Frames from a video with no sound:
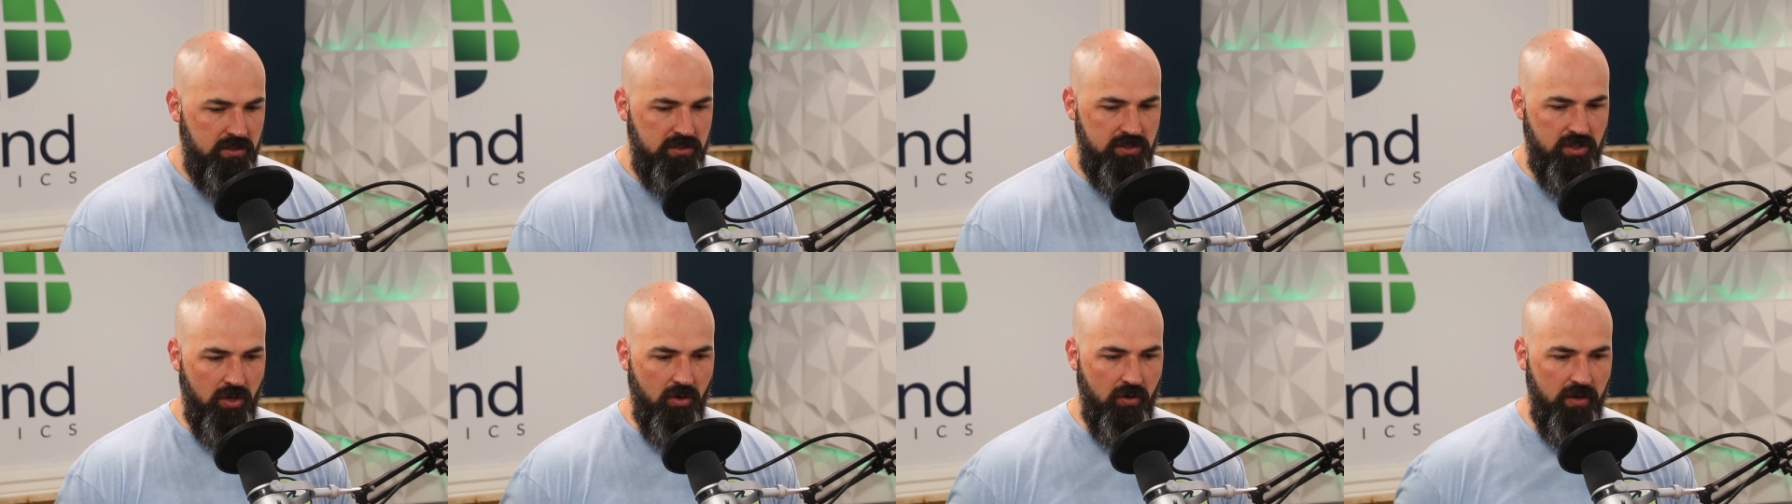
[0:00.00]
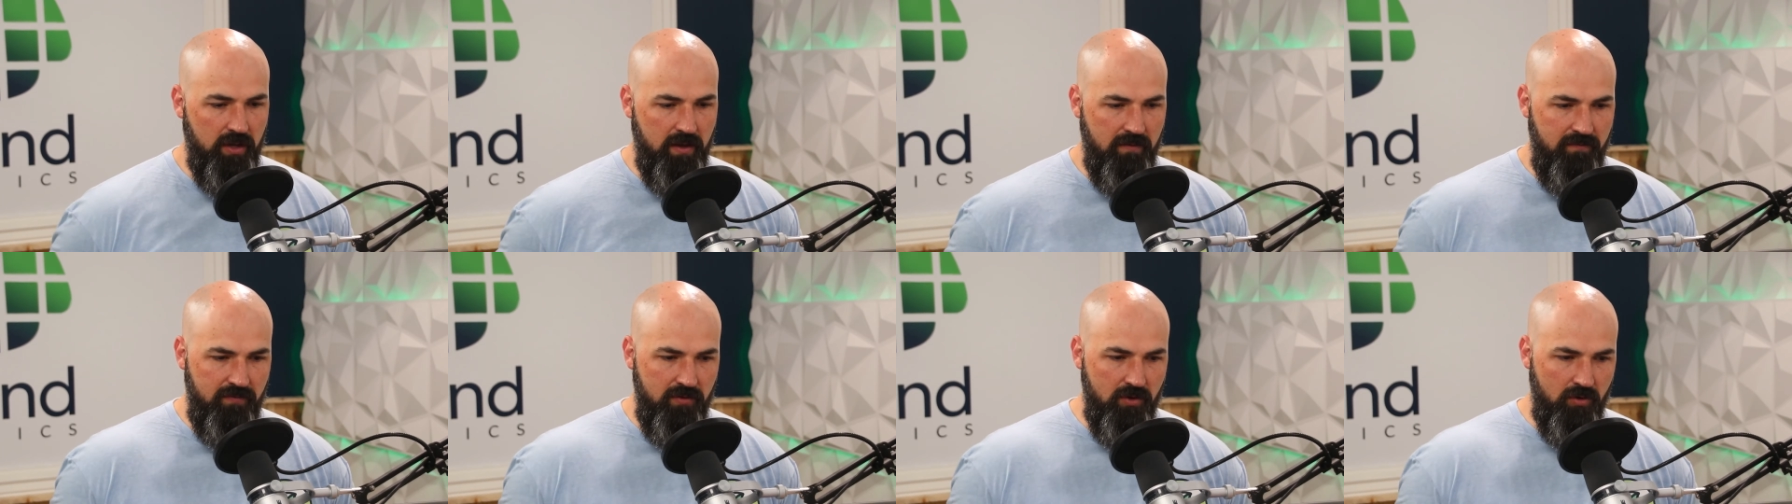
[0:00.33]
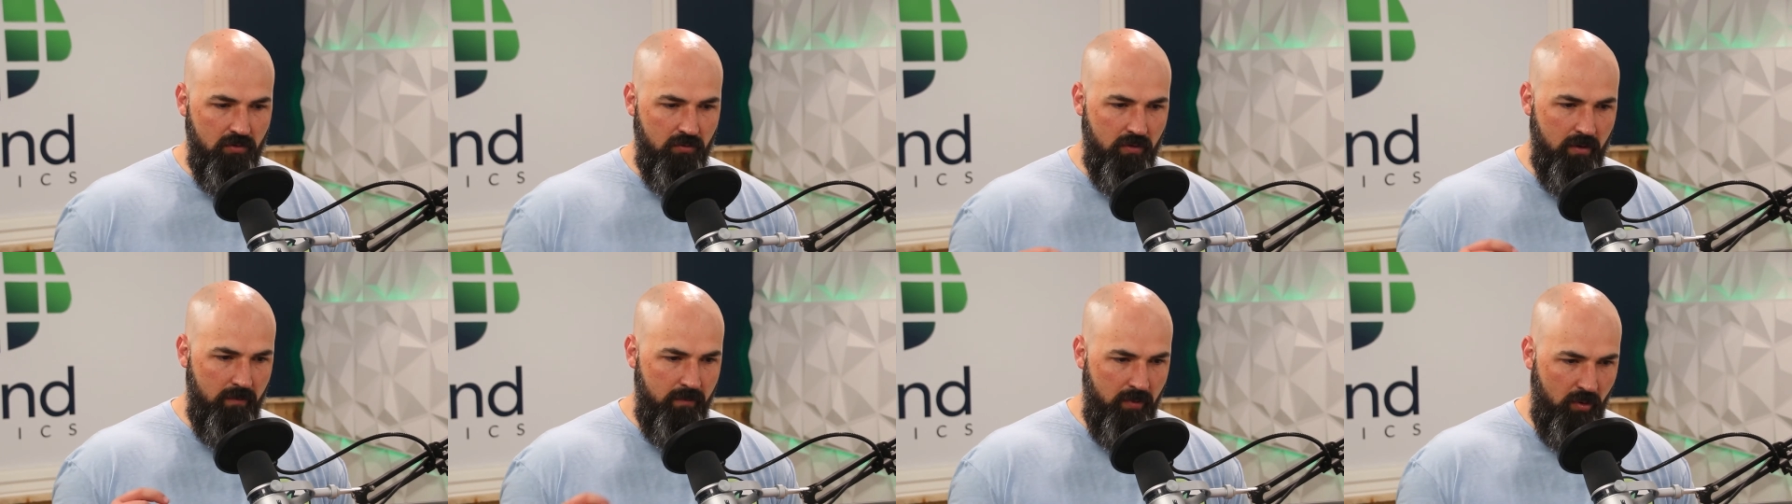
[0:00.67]
So if
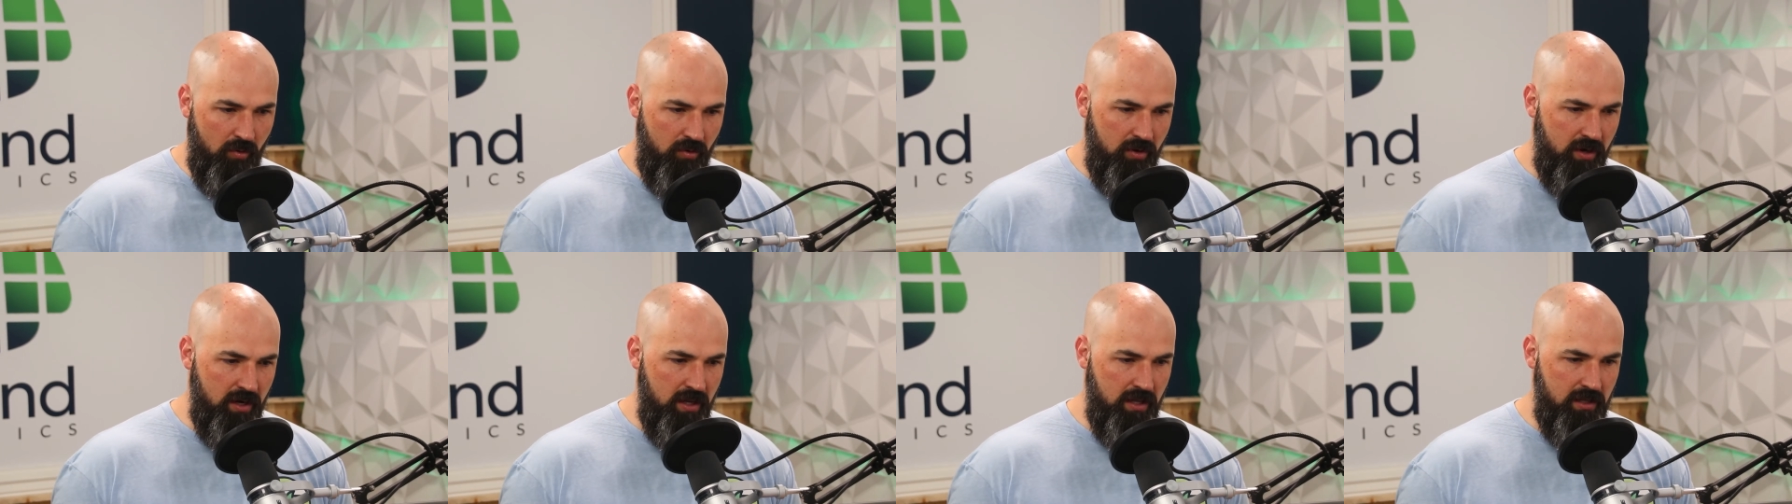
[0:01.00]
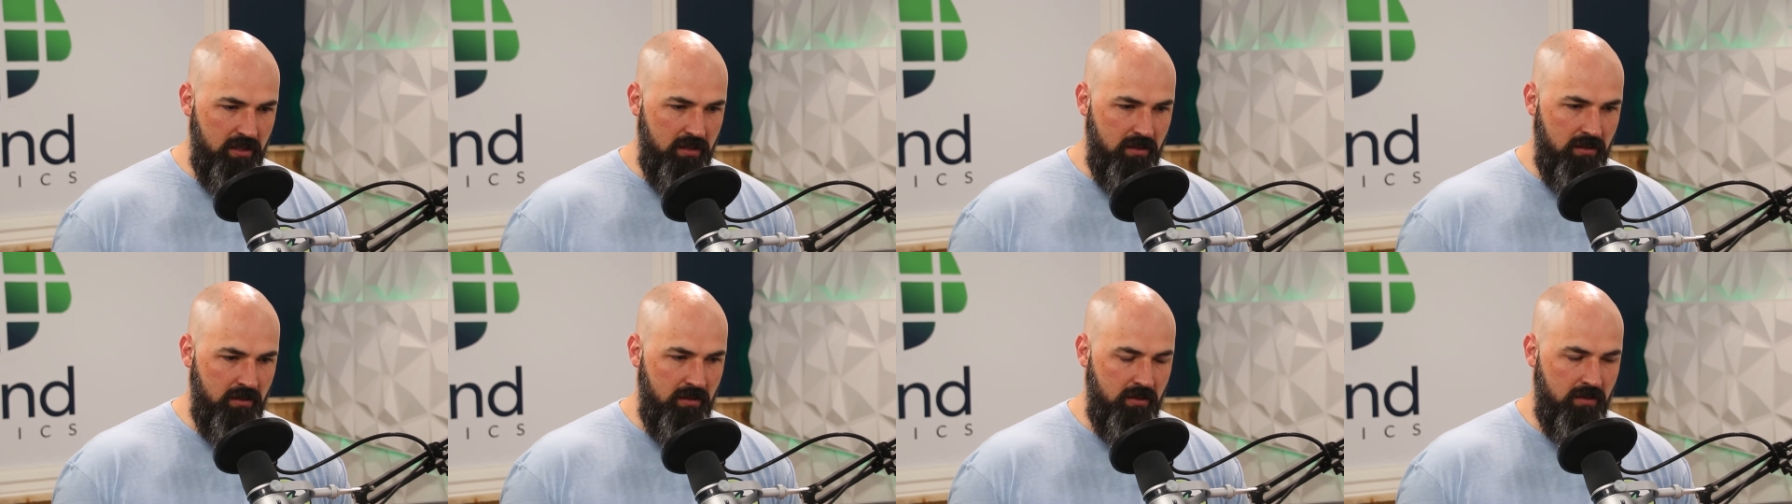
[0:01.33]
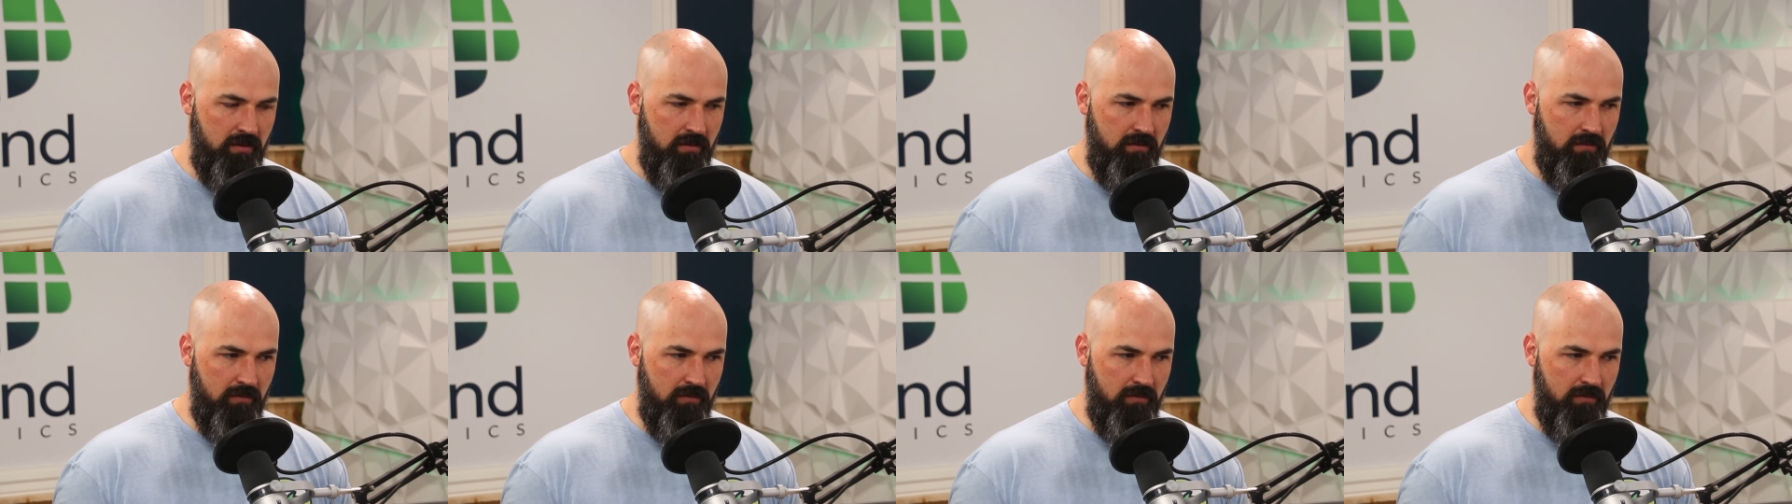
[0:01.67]
you're reporting